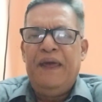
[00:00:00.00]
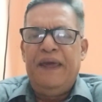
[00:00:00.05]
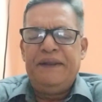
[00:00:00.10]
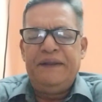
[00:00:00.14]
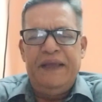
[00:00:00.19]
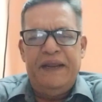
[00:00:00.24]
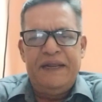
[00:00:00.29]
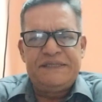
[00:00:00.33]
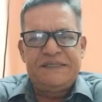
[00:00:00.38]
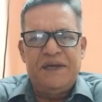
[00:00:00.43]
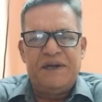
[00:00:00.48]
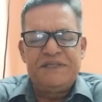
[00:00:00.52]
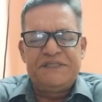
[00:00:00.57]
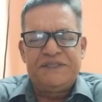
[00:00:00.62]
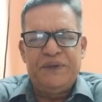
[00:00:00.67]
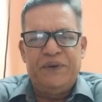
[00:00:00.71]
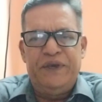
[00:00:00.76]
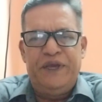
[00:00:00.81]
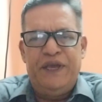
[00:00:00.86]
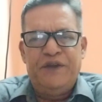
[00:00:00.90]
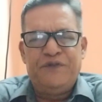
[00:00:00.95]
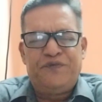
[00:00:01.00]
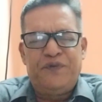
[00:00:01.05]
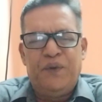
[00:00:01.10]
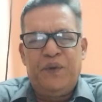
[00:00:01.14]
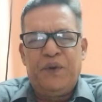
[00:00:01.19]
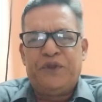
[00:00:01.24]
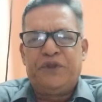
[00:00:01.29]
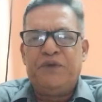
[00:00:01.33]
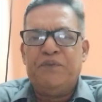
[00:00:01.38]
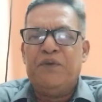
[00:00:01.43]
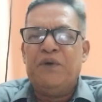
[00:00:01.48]
And there is also a
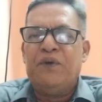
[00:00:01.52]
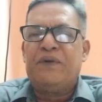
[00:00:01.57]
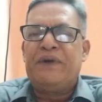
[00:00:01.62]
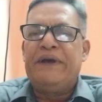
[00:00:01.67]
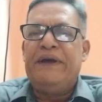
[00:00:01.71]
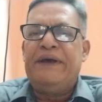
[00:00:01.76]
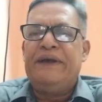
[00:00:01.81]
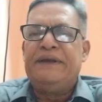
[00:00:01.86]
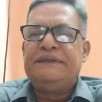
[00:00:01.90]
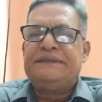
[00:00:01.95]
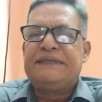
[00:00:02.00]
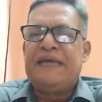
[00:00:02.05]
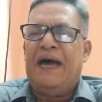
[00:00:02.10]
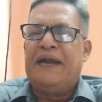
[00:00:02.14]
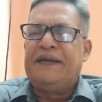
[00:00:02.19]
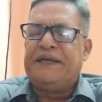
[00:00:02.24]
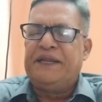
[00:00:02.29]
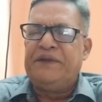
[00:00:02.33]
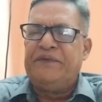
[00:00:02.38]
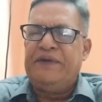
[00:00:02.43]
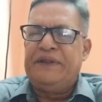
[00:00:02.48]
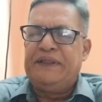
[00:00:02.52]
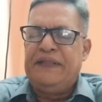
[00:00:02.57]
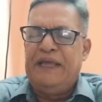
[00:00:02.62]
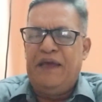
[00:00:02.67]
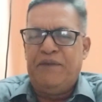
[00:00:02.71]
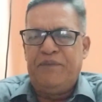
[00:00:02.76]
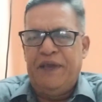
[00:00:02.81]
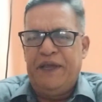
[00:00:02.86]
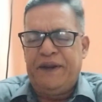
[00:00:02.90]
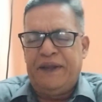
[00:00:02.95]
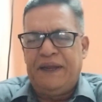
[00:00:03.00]
4th book, starting with
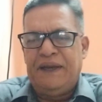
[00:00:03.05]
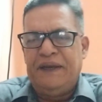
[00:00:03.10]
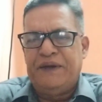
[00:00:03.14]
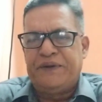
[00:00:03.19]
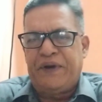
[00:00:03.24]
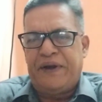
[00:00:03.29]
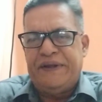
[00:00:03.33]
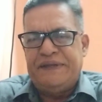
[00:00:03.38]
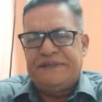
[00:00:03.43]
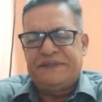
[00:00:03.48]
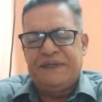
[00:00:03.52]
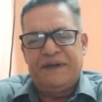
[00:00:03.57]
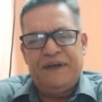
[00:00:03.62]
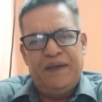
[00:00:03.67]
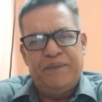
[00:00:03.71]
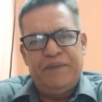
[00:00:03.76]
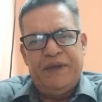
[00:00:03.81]
the American literature.